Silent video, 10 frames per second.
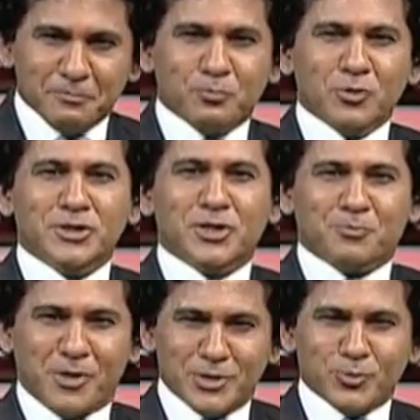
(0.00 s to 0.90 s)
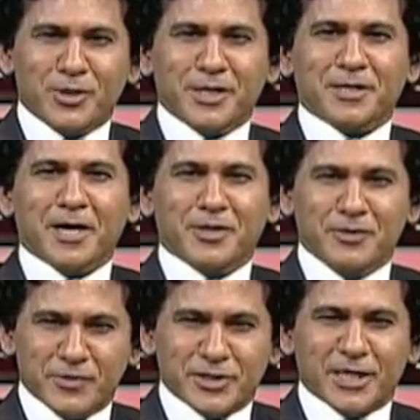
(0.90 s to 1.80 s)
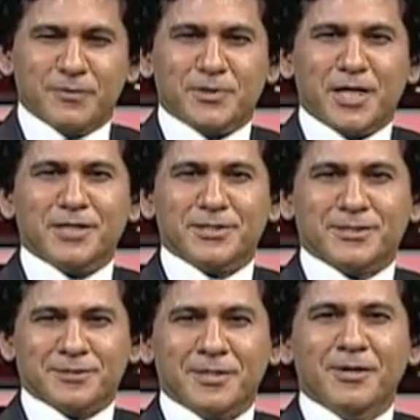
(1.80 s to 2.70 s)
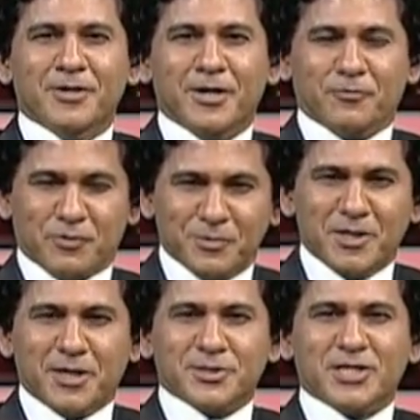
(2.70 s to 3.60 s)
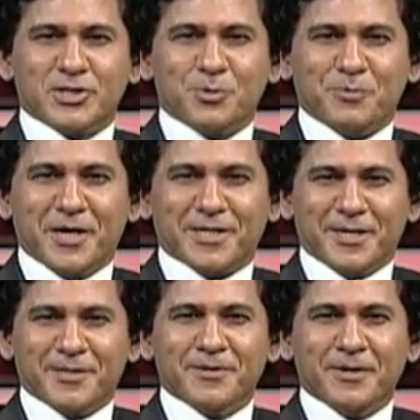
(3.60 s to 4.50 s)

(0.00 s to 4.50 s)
Pulitzer Prize winning and investigative journalist from the United States of America.